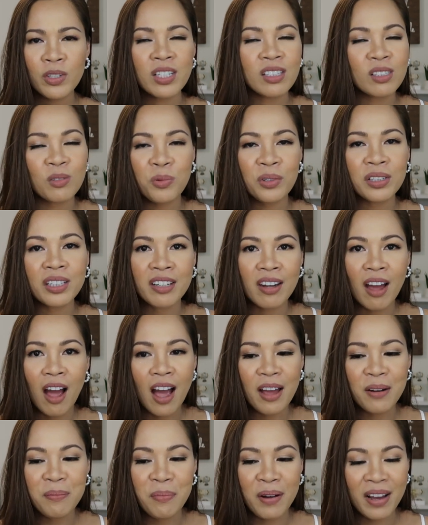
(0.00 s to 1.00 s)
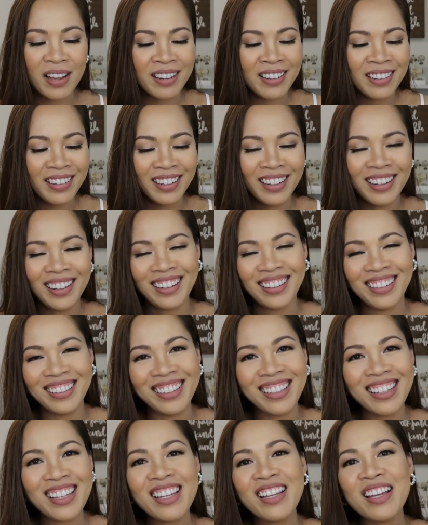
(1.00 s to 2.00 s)
which is really not, but
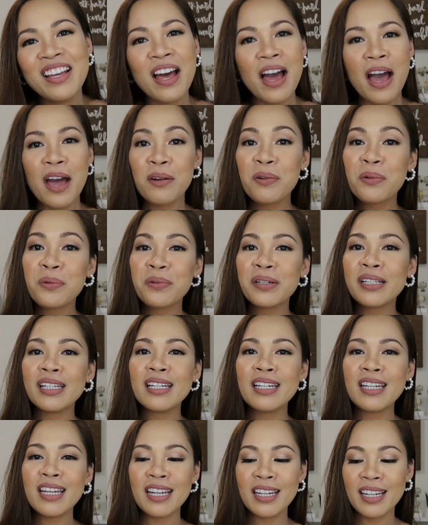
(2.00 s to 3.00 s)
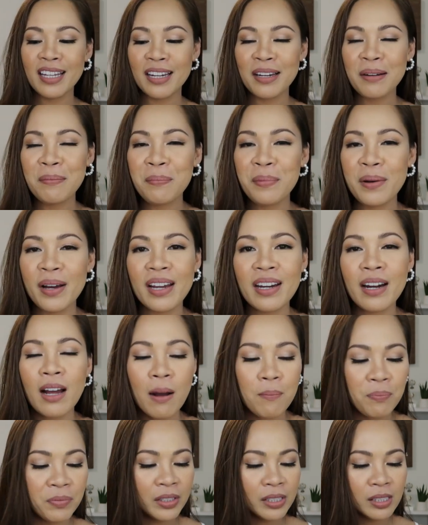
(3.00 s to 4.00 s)
I don't really need it. But
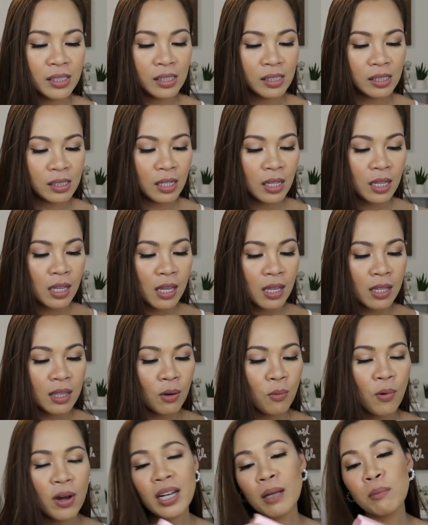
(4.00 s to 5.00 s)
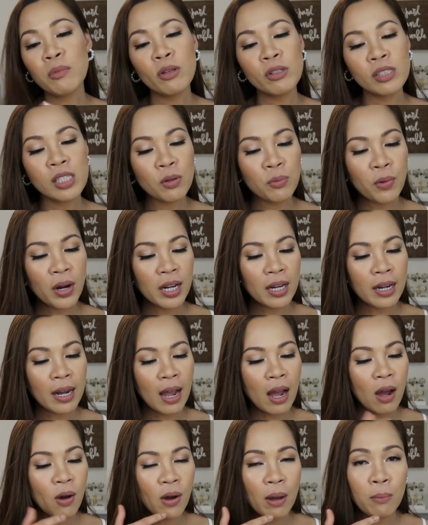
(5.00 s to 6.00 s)
this is the one I'm using right
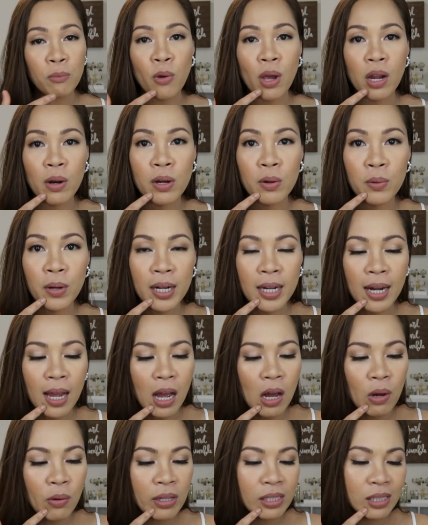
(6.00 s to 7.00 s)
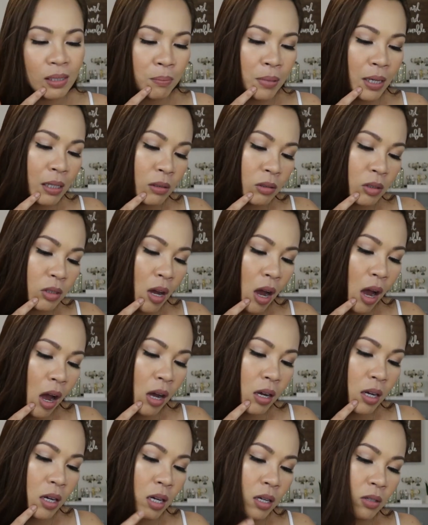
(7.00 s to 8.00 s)
now, I'm wearing right now, is a Pillow
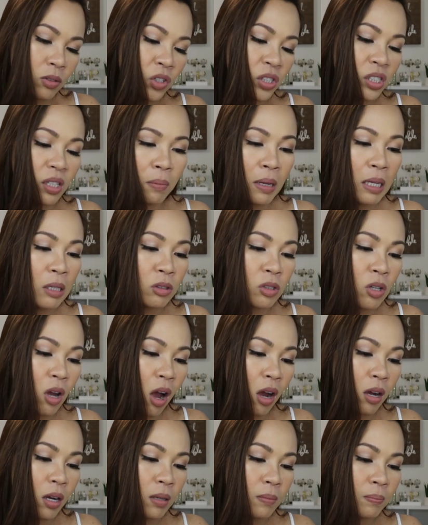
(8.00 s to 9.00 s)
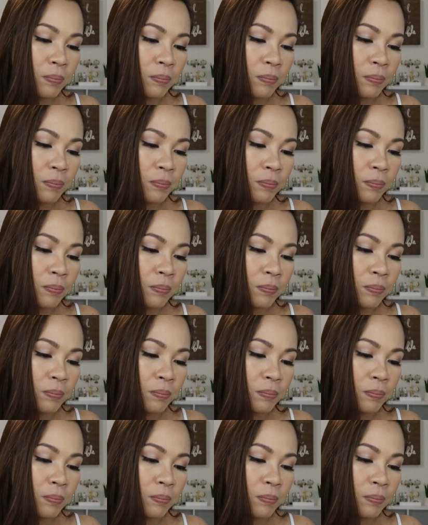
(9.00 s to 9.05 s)
Talk, just a Pillow Talk.